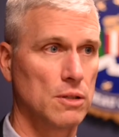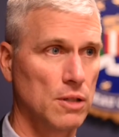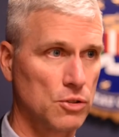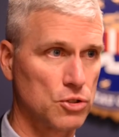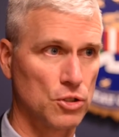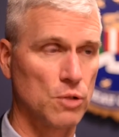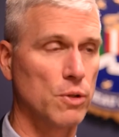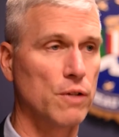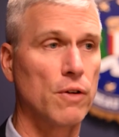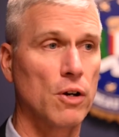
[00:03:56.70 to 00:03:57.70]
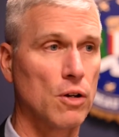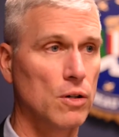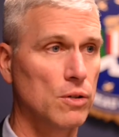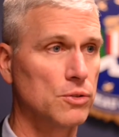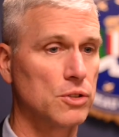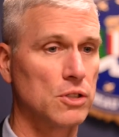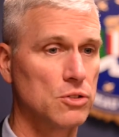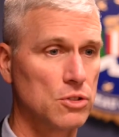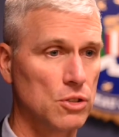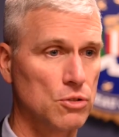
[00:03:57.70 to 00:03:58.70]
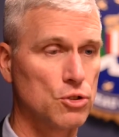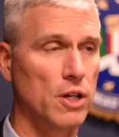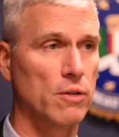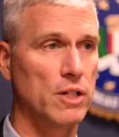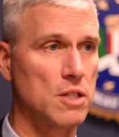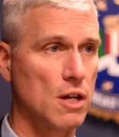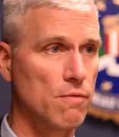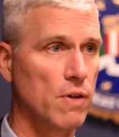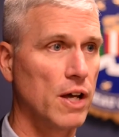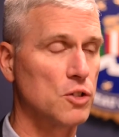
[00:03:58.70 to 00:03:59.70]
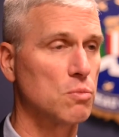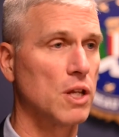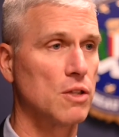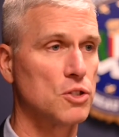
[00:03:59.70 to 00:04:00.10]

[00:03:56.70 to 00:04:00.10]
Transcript: that's certainly one of our goals, is to try to identify as many of